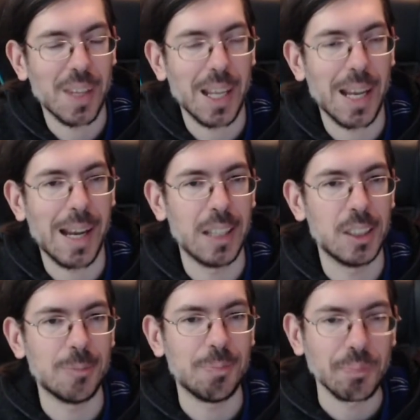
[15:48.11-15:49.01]

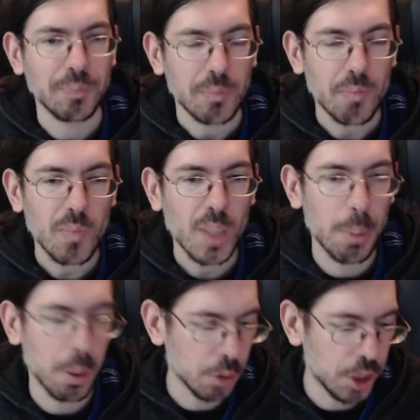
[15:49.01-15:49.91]
And
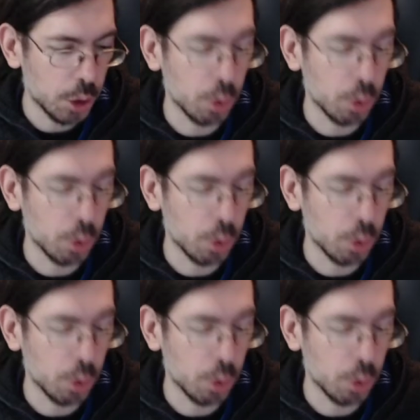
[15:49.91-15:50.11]
apparently it